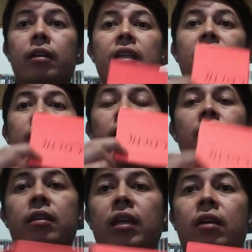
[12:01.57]
Then
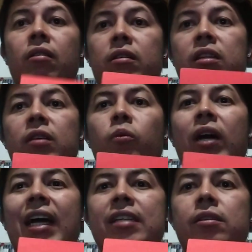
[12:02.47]
the cognitive
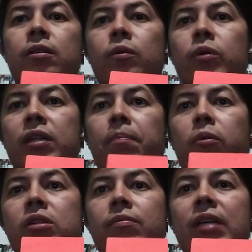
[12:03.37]
one has to do with the
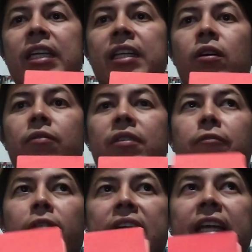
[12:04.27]
possibility of
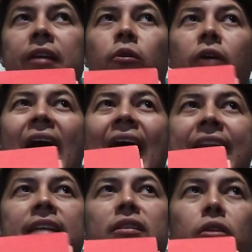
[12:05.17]
defining or
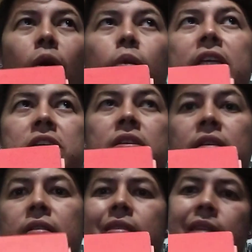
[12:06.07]
adding knowledge,
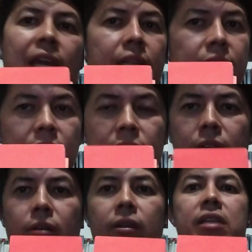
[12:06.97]
technical
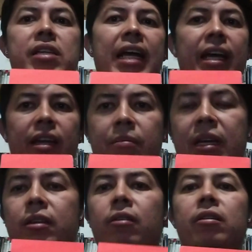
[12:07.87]
knowledge,
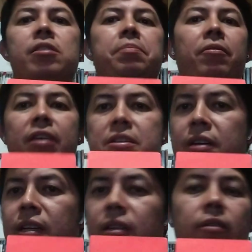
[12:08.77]
academic knowledge,
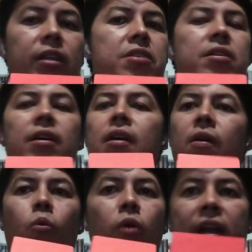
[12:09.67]
professional knowledge,
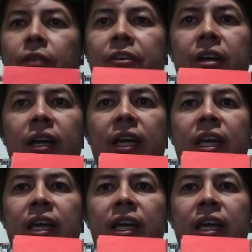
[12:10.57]
whatever.